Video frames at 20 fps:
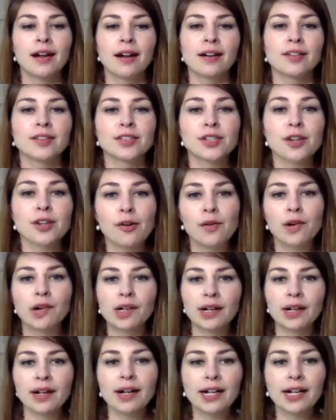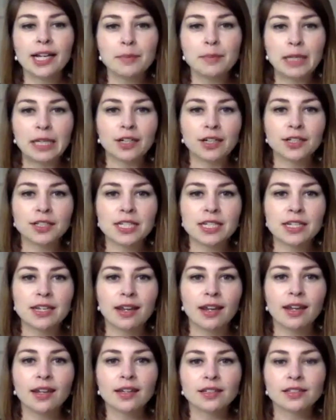So I'm here
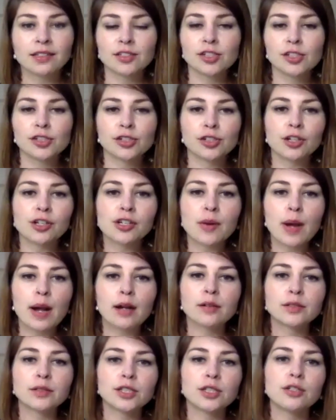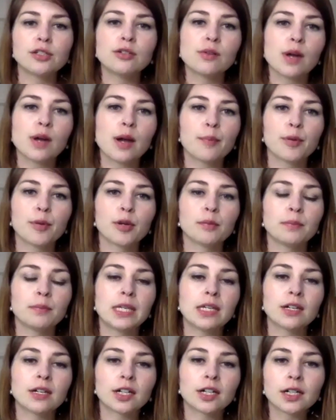today to show you how to do a
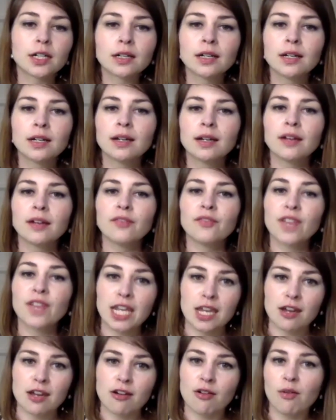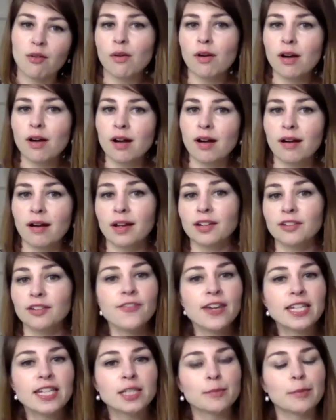Premiere video on
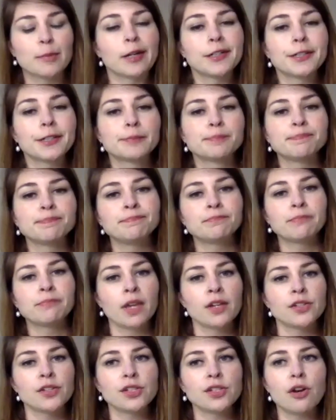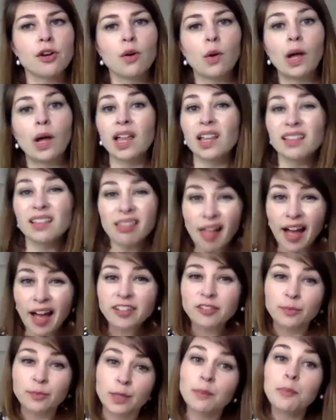Facebook. So a lot
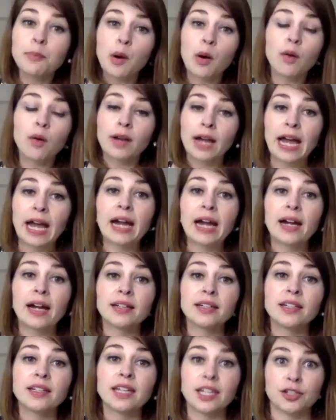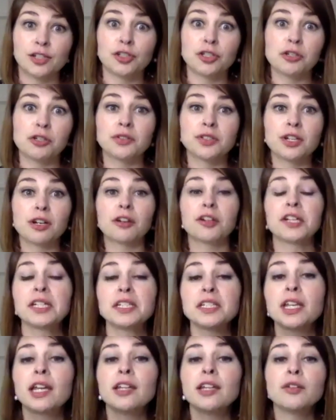of people had issues and are
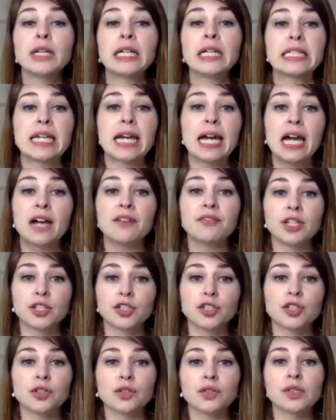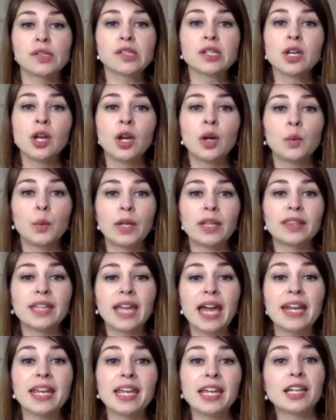continuing to have issues with
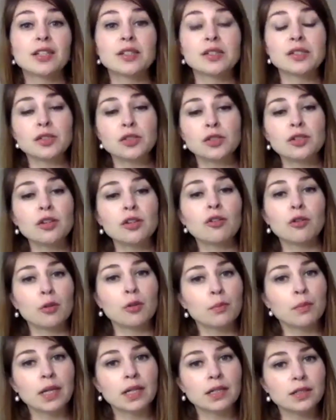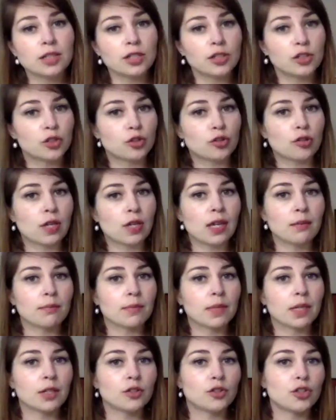getting Zoom to
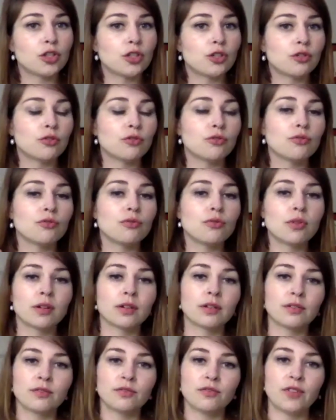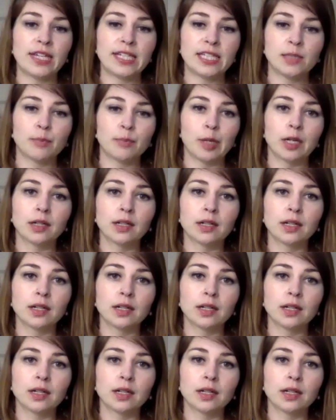stream to Facebook.